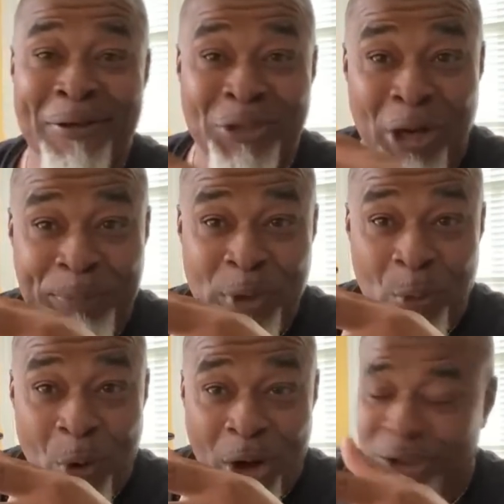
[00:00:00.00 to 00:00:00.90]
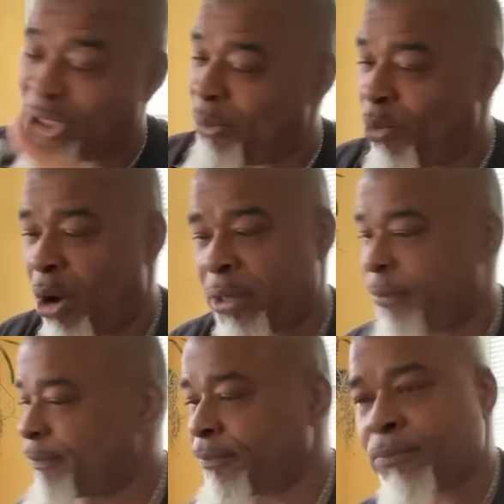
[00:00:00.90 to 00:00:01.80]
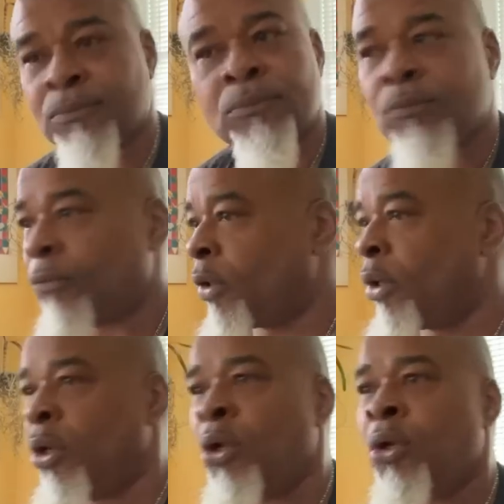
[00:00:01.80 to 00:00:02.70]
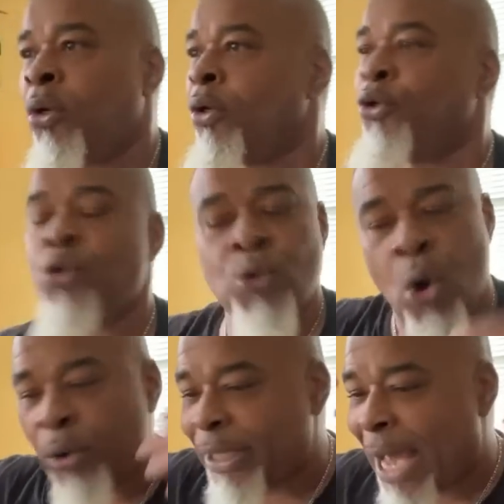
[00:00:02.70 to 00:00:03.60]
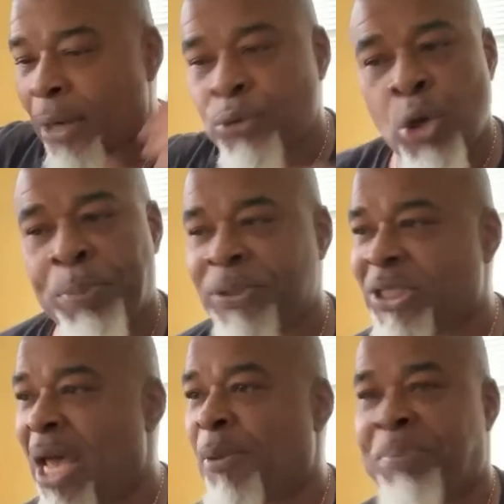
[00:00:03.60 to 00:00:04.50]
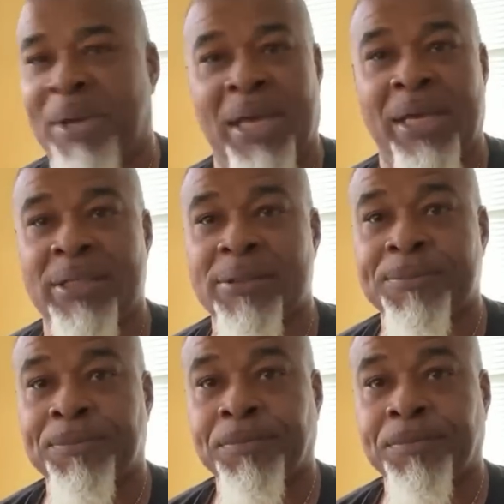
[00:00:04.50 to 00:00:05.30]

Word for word: dump your wash up water. You only got on your pajama pants.